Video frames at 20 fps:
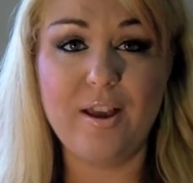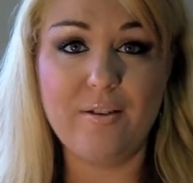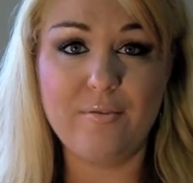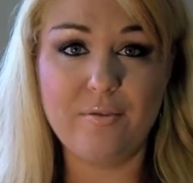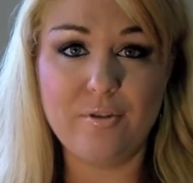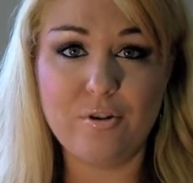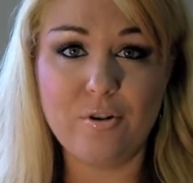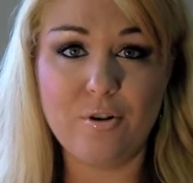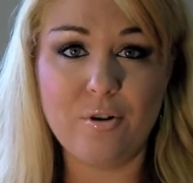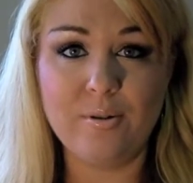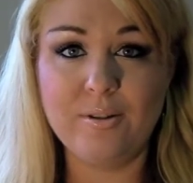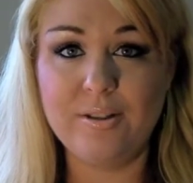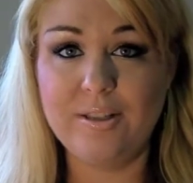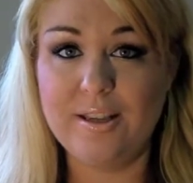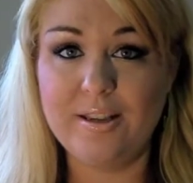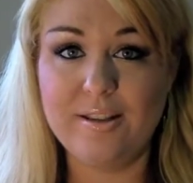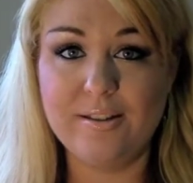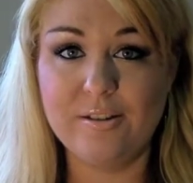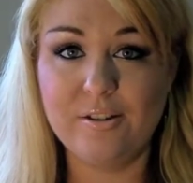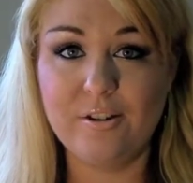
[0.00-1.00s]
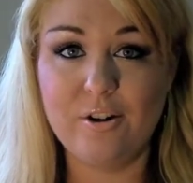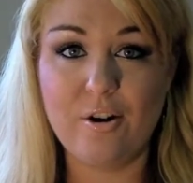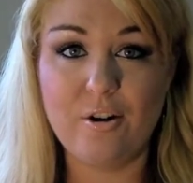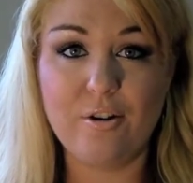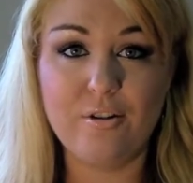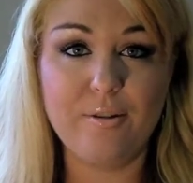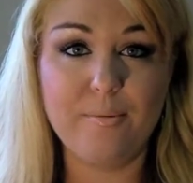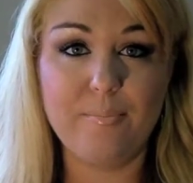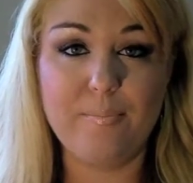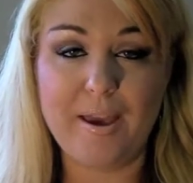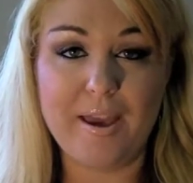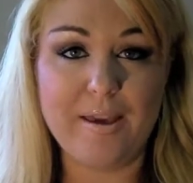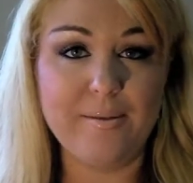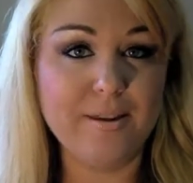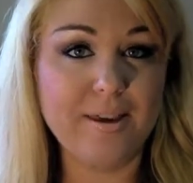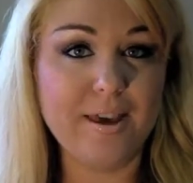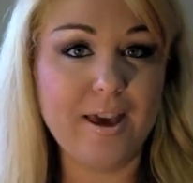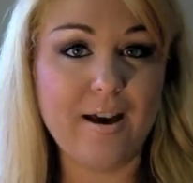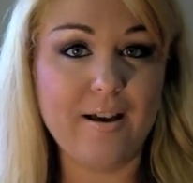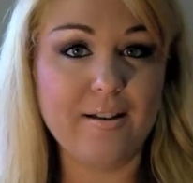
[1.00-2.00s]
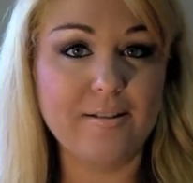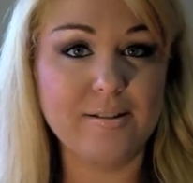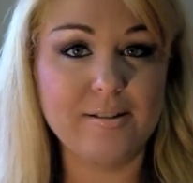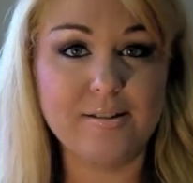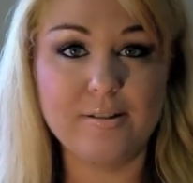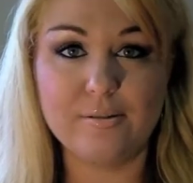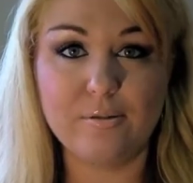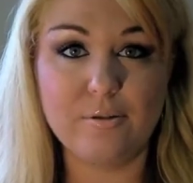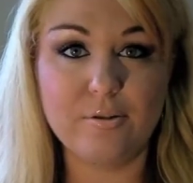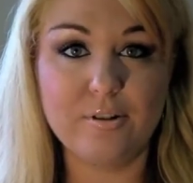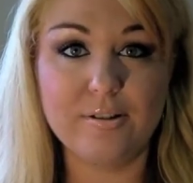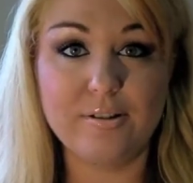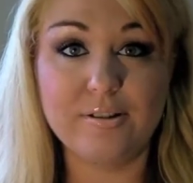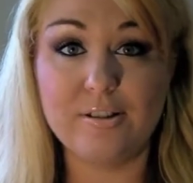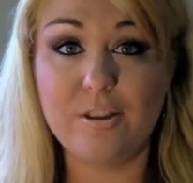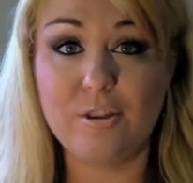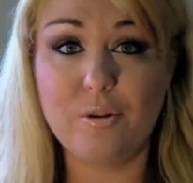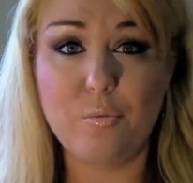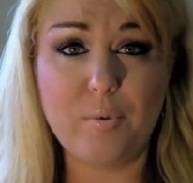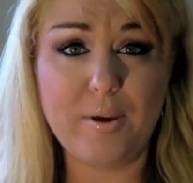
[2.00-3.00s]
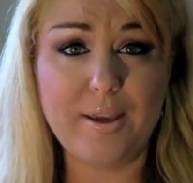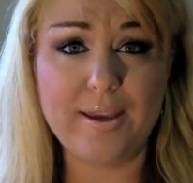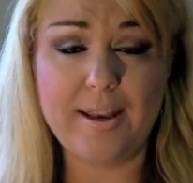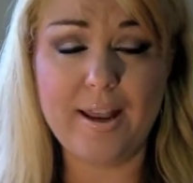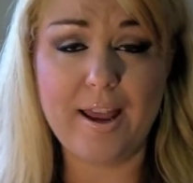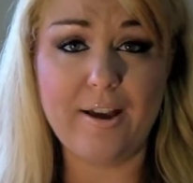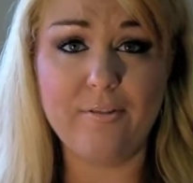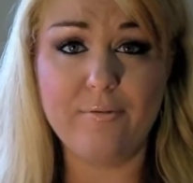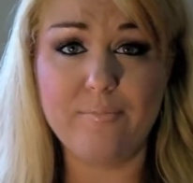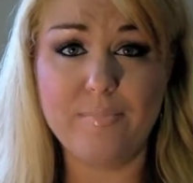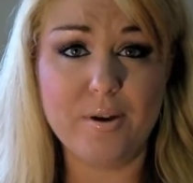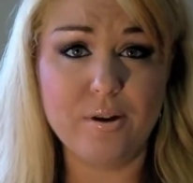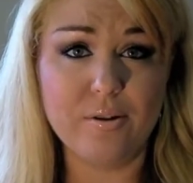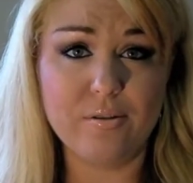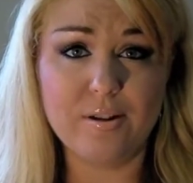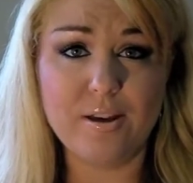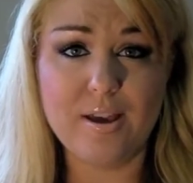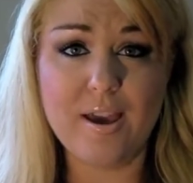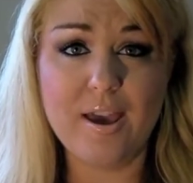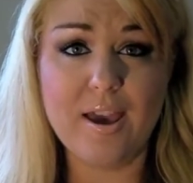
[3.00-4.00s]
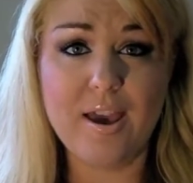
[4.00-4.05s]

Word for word: ever known years ago that baby cows are slaughtered so that we can have milk